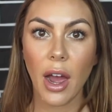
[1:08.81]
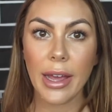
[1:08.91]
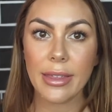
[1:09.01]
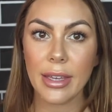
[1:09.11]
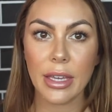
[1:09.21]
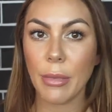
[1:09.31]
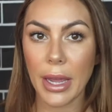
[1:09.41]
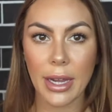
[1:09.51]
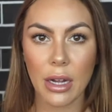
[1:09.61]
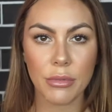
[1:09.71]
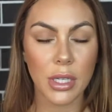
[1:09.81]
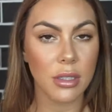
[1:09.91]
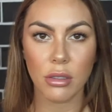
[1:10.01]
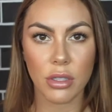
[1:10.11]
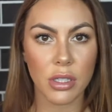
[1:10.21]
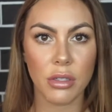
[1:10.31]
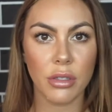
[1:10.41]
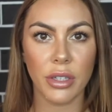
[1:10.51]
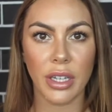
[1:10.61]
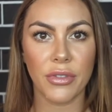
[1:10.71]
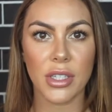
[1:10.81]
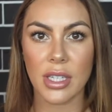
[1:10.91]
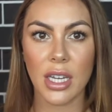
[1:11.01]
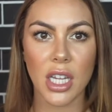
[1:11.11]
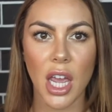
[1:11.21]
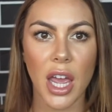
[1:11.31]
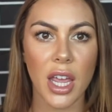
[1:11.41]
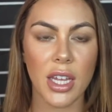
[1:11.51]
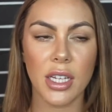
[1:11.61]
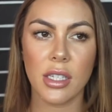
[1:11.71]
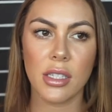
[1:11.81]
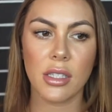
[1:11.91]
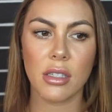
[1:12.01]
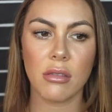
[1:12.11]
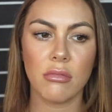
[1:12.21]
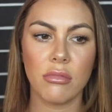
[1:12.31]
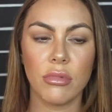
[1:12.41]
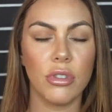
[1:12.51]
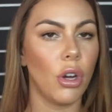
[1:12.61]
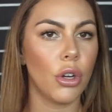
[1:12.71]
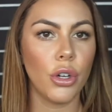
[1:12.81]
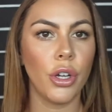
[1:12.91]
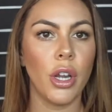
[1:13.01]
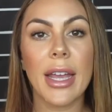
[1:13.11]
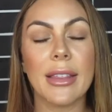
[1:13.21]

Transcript: I think your makeup doesn't look as good if your skincare is not good.